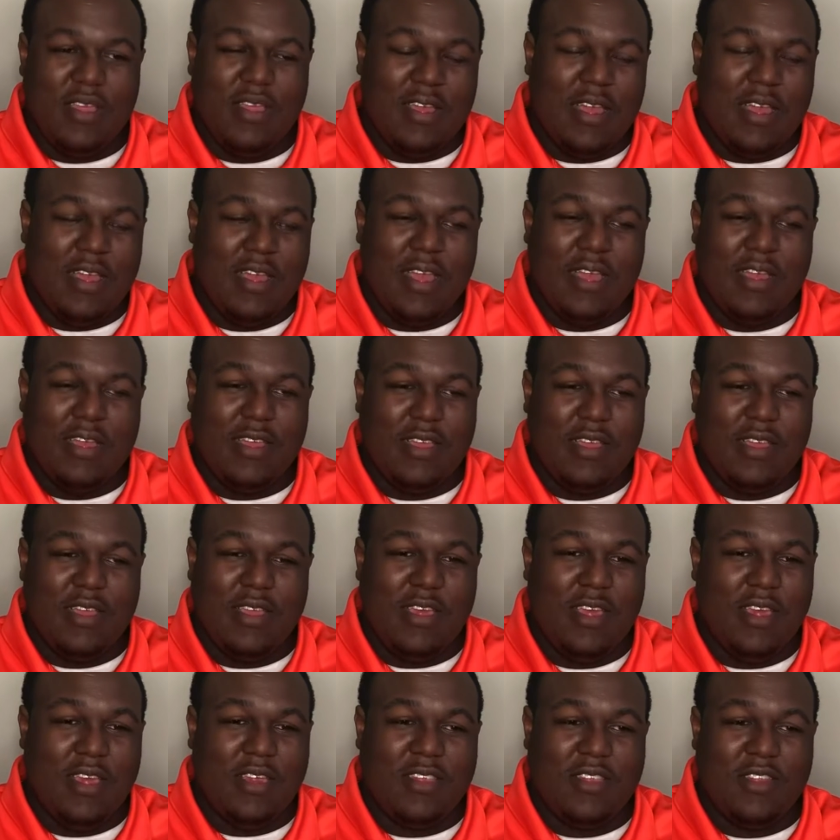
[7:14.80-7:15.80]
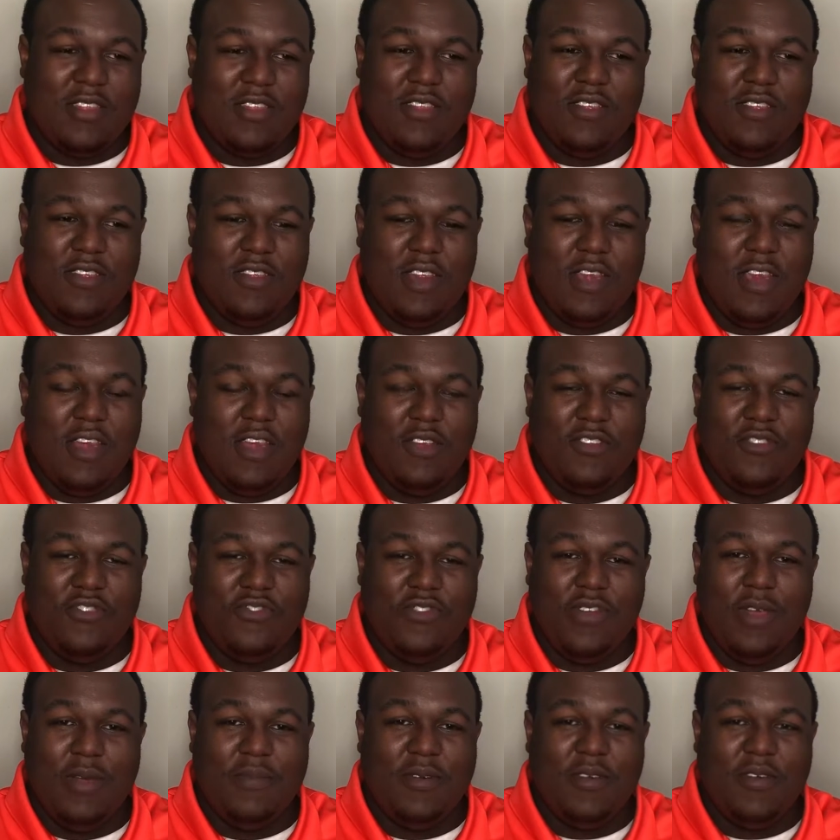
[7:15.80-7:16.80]
I guess, you know,
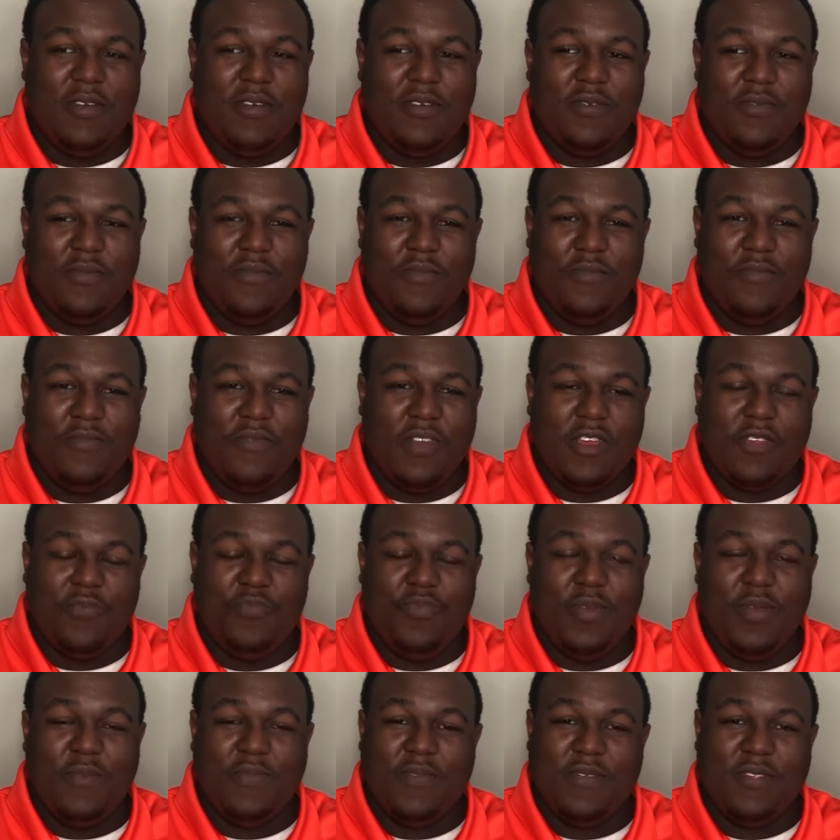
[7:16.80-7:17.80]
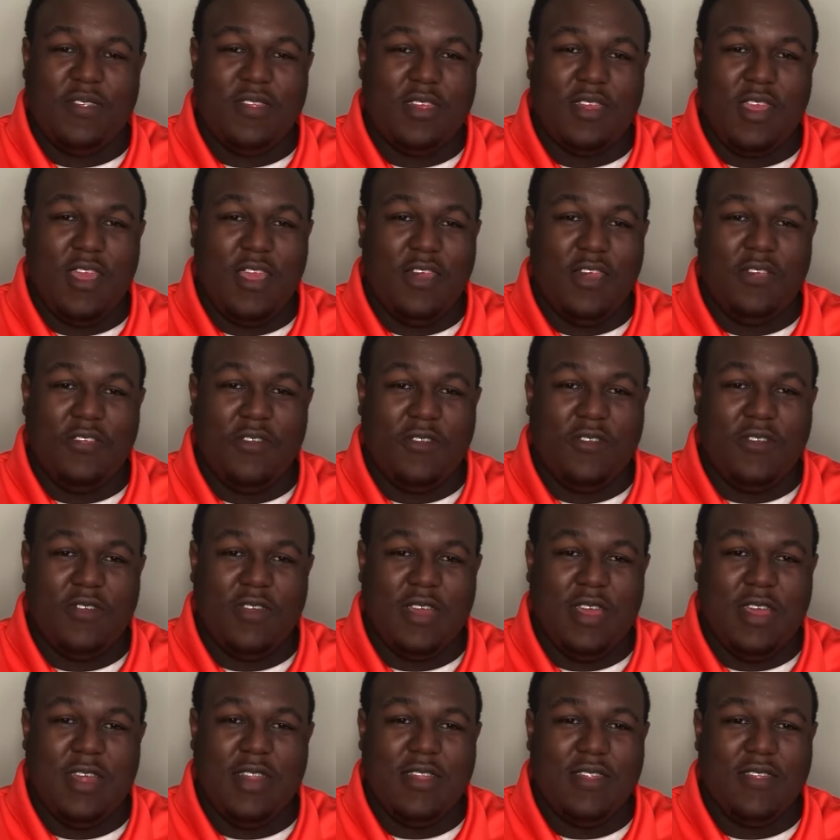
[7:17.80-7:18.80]
drama brings people together
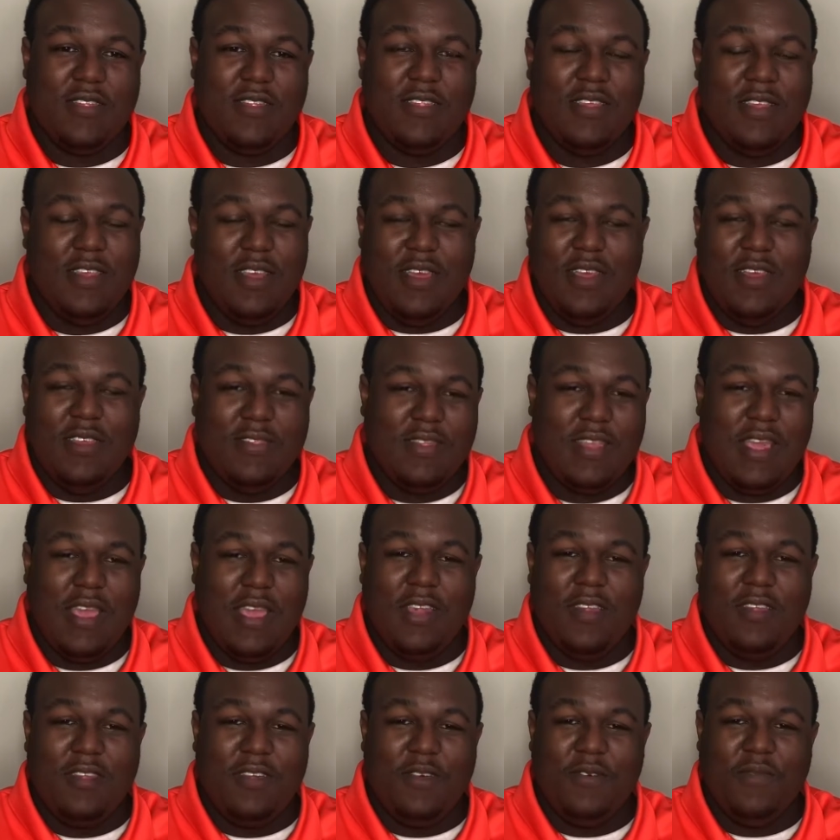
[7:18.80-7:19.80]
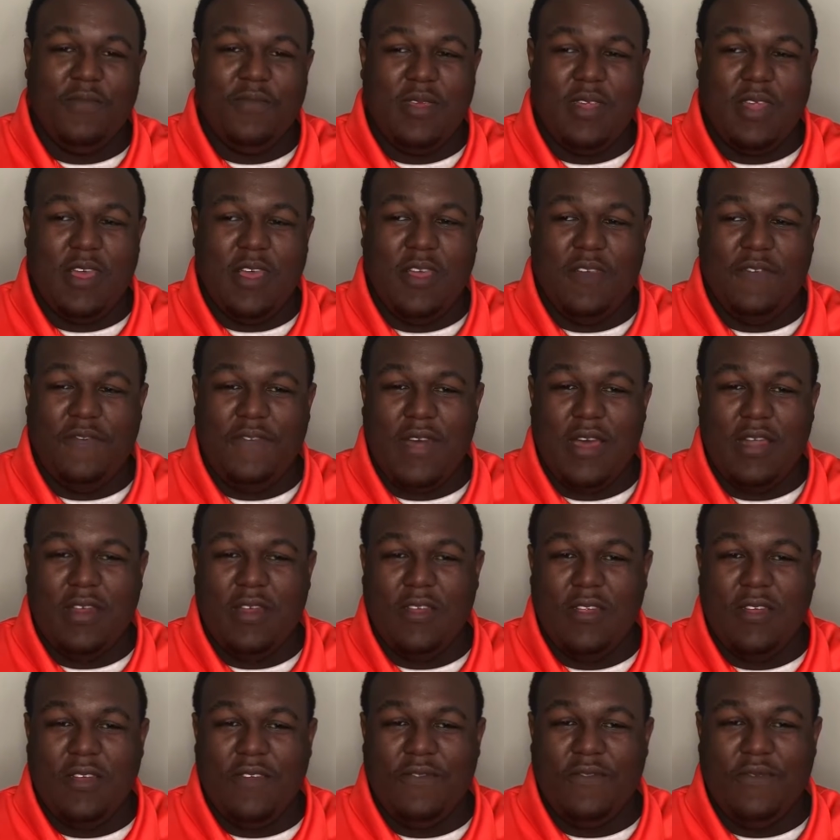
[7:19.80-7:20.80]
and they end up, you know, falling
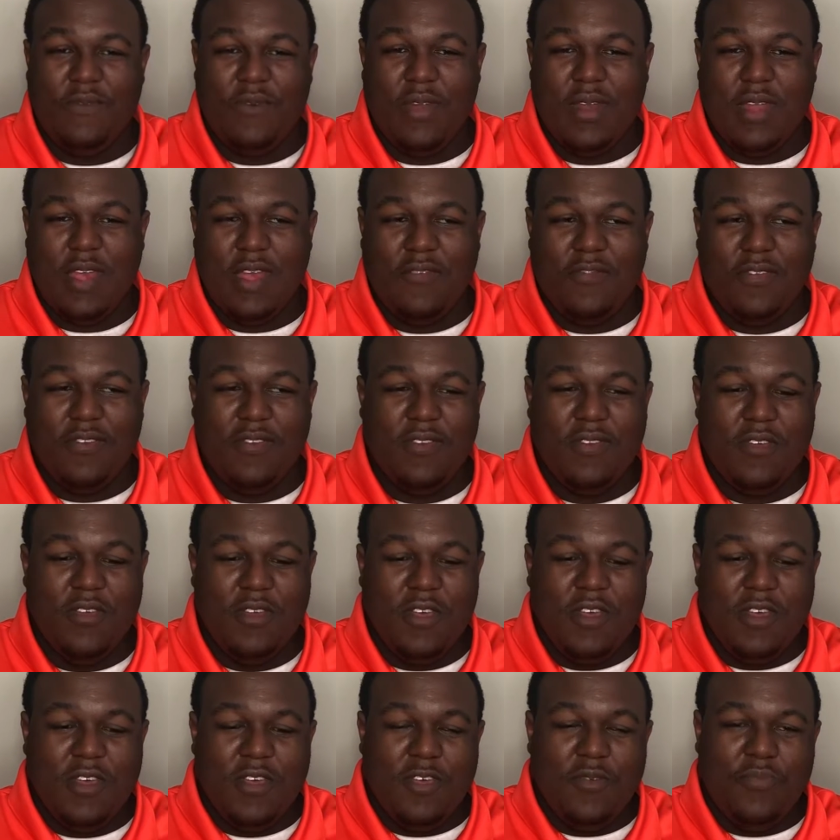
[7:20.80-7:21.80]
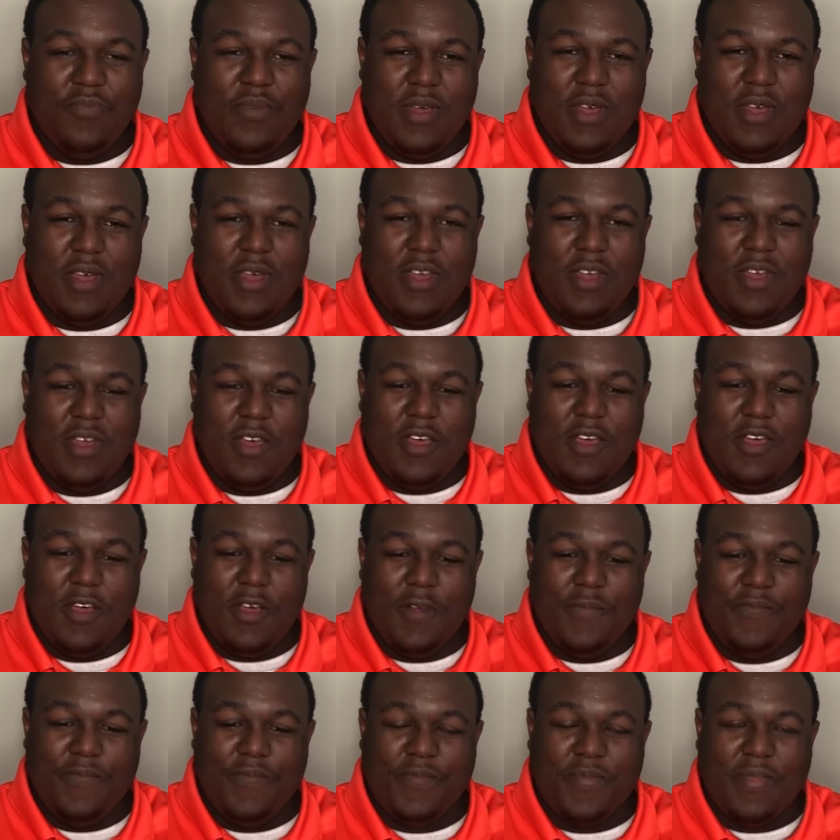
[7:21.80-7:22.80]
in love or whatever. But
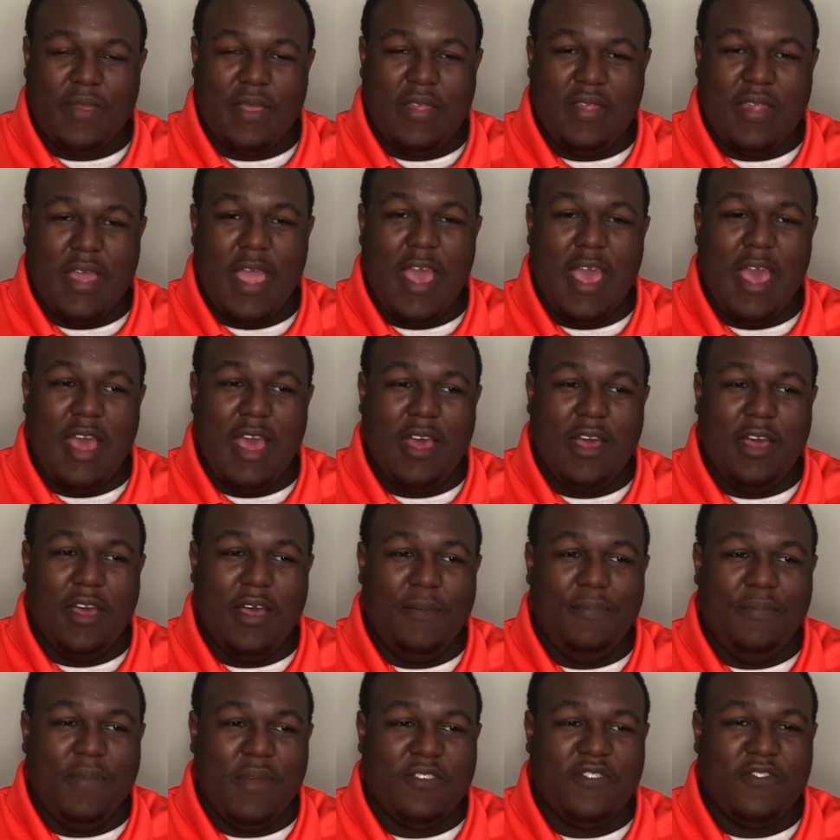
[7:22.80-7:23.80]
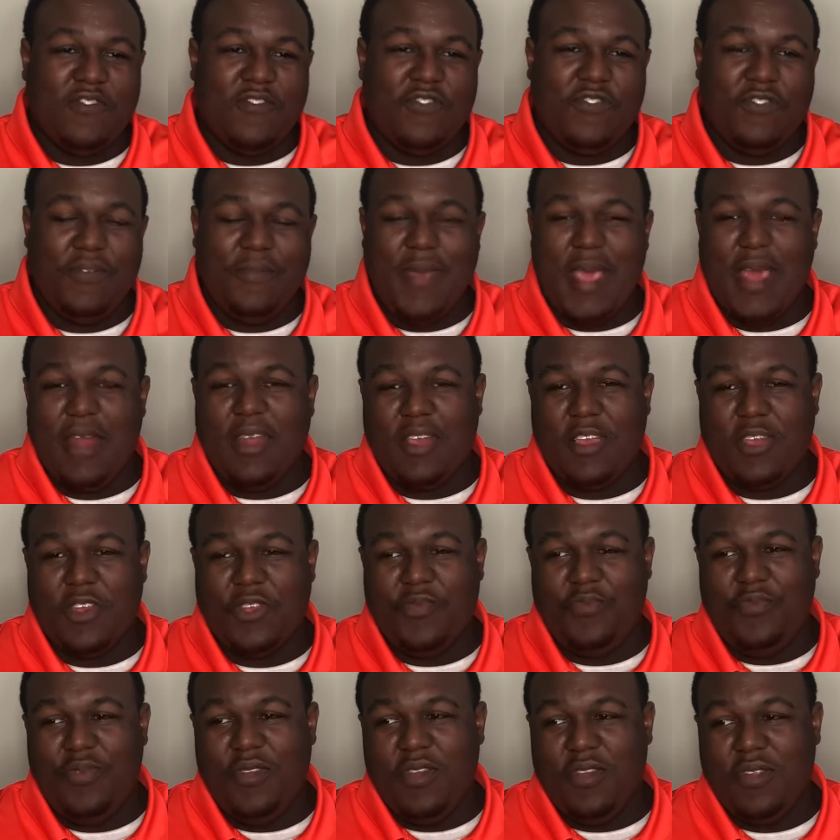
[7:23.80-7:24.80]
they had a bunch of traumatic
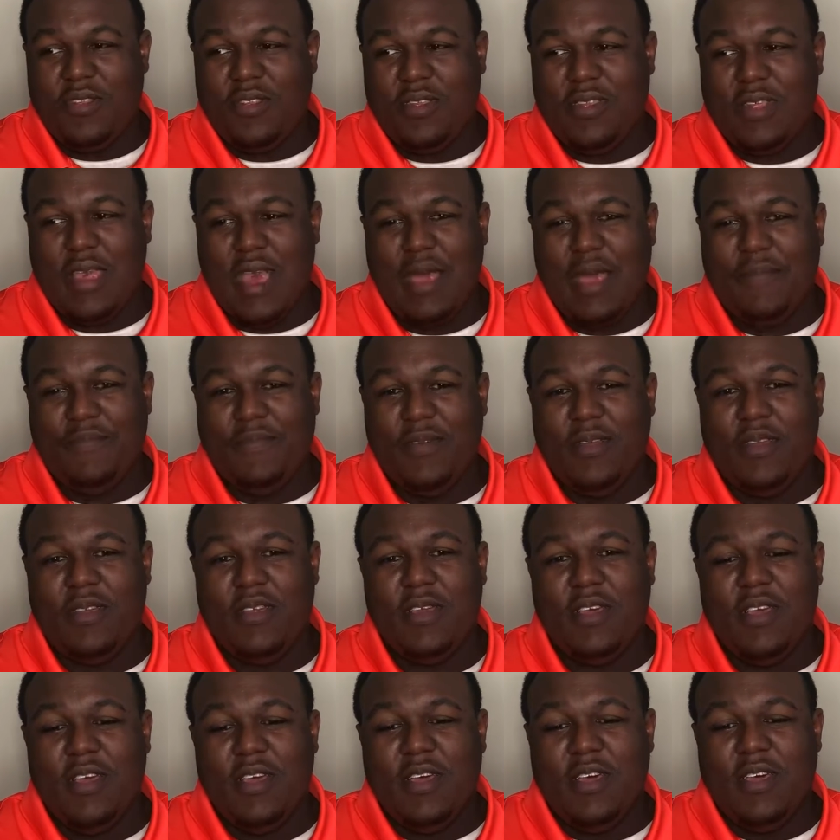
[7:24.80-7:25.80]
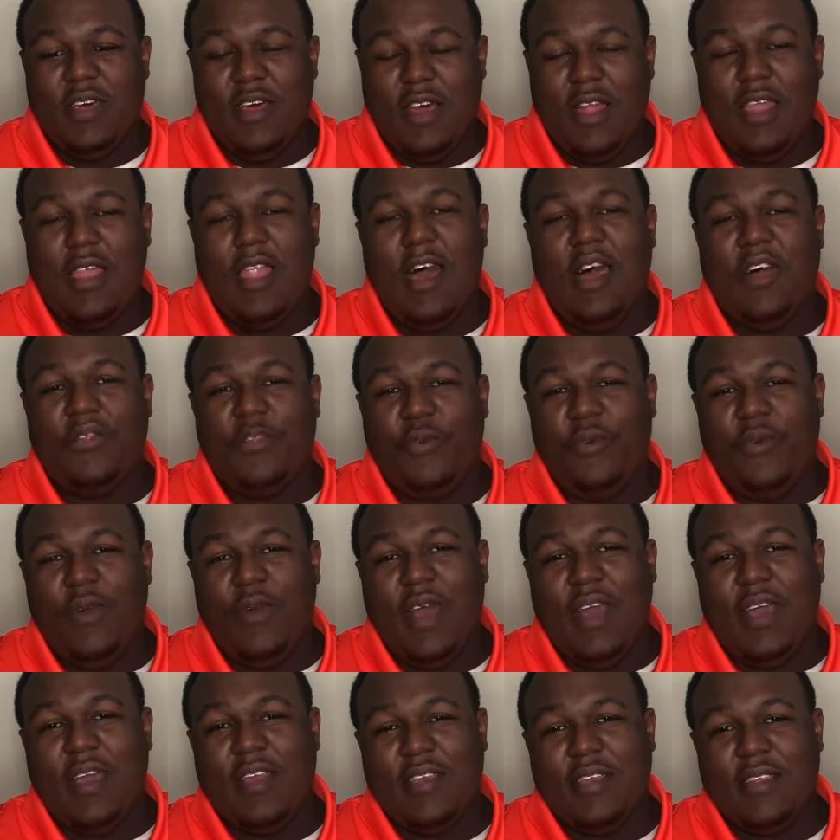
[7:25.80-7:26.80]
experiences happen along the
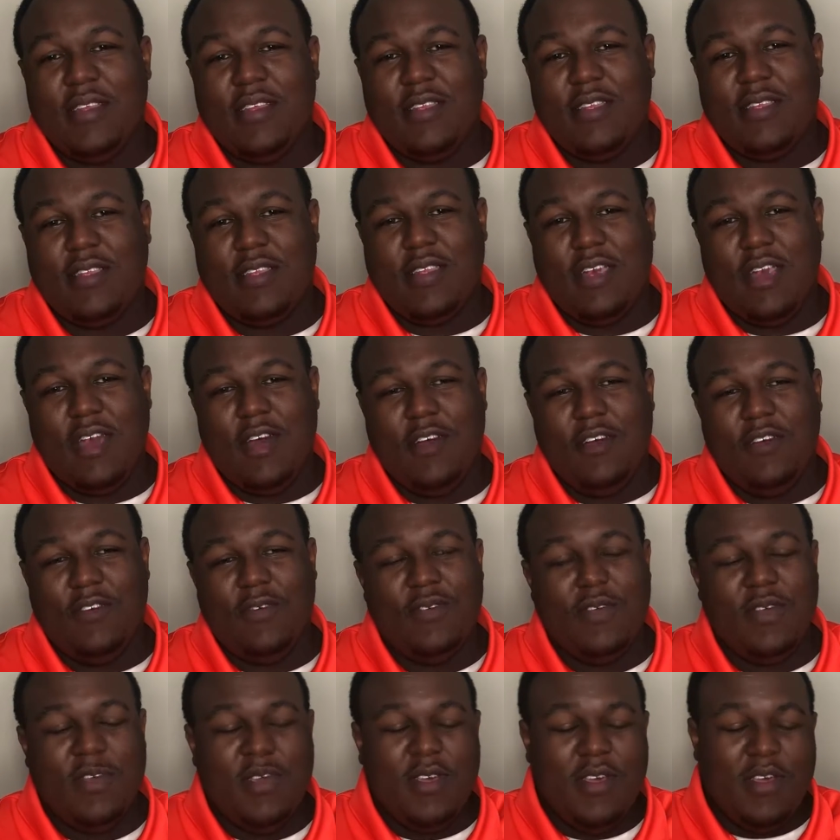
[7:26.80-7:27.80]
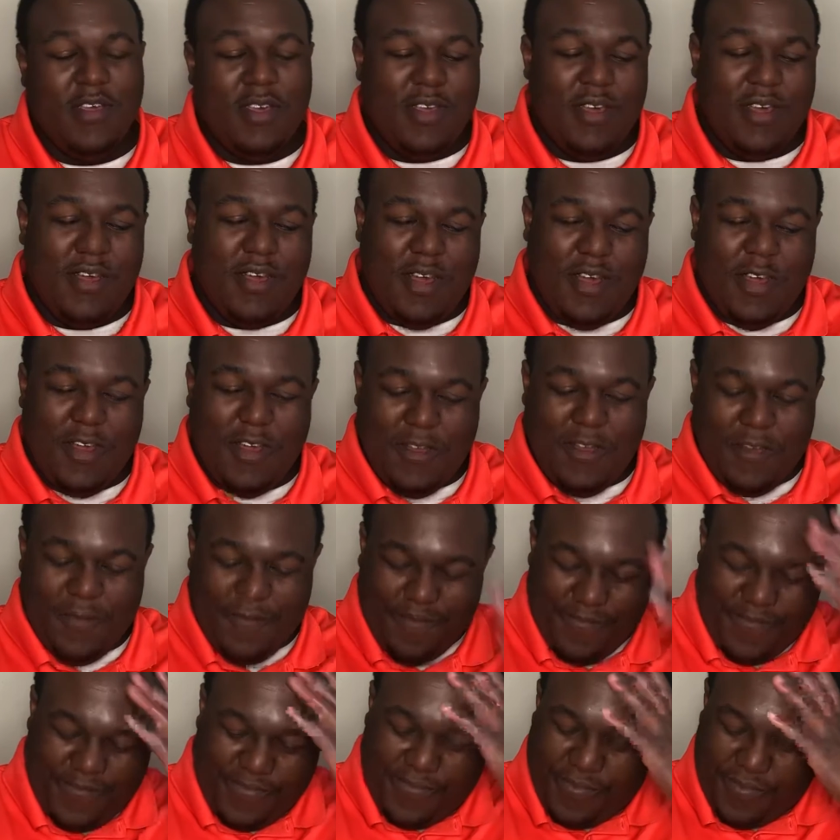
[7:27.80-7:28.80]
way. So, man,